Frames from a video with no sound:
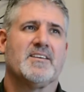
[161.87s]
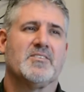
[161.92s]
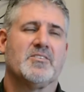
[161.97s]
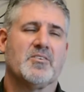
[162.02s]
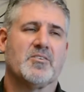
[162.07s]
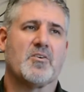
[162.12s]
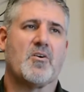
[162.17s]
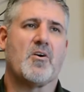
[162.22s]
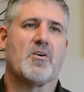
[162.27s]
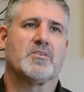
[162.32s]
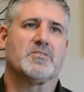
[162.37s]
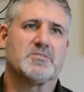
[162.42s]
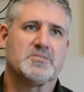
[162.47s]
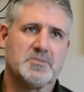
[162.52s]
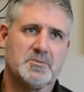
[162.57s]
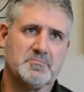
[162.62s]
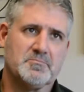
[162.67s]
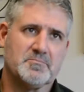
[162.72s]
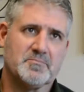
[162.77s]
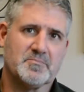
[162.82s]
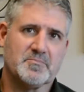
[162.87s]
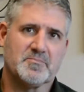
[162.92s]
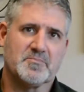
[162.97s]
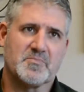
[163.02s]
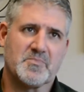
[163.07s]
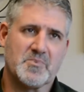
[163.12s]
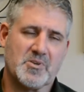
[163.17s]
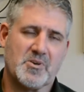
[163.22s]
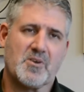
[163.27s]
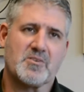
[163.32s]
There are some
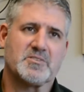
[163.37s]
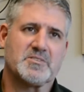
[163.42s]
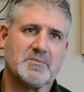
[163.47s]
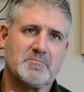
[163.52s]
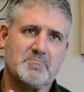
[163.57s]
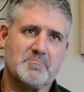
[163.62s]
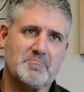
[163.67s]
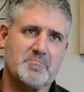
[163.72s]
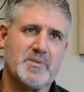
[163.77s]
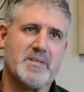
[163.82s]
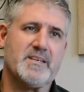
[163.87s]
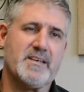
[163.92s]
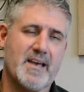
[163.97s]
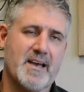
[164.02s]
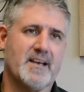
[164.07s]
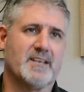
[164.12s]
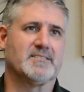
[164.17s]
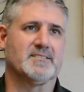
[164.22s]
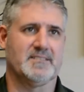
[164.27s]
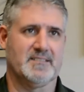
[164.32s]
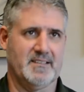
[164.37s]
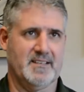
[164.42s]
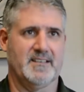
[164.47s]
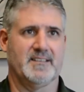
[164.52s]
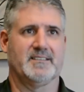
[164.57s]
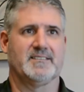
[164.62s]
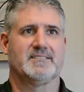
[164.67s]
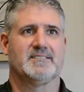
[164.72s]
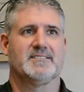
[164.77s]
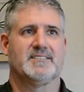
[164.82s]
There are some B S
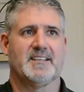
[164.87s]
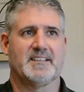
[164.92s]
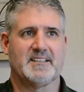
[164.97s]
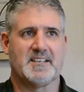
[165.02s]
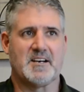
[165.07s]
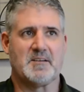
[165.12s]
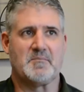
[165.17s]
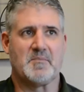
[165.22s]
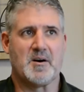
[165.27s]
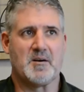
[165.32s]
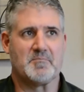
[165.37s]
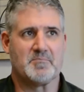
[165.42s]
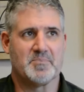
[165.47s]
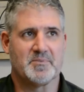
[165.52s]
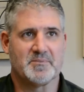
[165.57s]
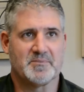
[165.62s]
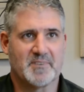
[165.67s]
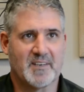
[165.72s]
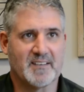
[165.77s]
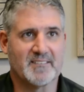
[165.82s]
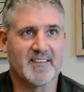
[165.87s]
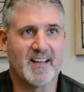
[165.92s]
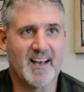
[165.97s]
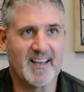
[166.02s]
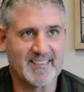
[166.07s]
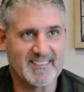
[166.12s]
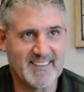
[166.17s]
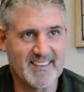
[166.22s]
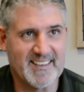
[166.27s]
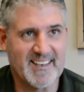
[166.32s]
things that come up a
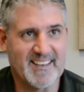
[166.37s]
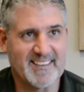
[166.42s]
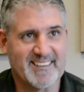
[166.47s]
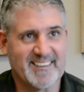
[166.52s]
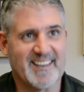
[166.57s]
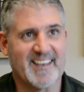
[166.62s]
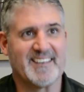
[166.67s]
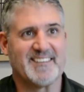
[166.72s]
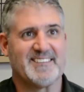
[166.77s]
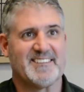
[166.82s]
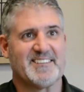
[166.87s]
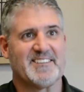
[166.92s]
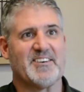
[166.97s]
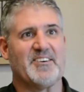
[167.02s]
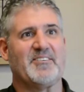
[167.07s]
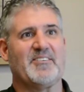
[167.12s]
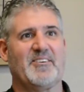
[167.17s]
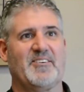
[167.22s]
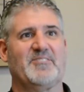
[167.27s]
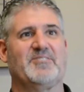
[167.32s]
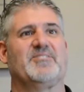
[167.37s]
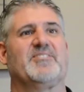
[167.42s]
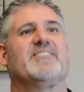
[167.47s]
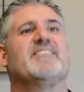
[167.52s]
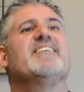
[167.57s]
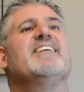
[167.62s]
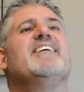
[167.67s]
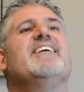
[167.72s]
lot that I'd like to go over.